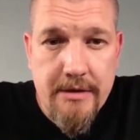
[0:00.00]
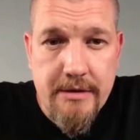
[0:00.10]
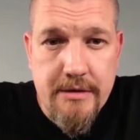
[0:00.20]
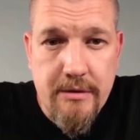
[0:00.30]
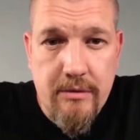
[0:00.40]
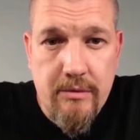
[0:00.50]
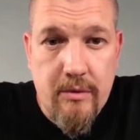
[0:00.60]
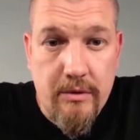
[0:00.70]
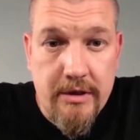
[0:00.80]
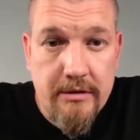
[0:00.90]
So
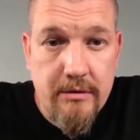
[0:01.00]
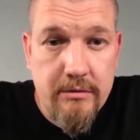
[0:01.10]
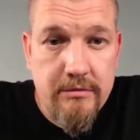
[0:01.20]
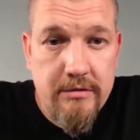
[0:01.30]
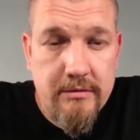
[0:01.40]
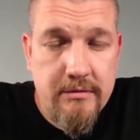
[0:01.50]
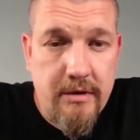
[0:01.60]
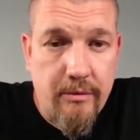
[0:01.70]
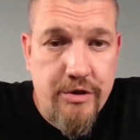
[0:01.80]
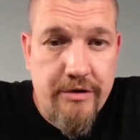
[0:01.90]
on that note,
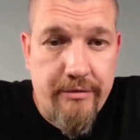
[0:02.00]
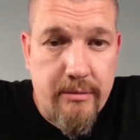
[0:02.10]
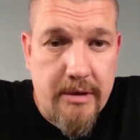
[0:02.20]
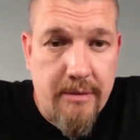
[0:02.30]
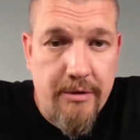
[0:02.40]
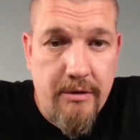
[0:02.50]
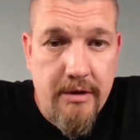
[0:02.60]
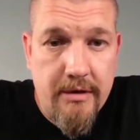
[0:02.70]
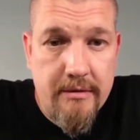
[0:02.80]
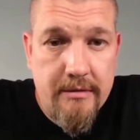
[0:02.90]
I wish everyone a happy new
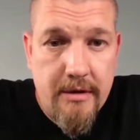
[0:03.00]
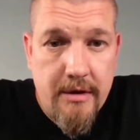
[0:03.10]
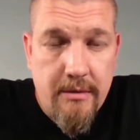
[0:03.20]
year.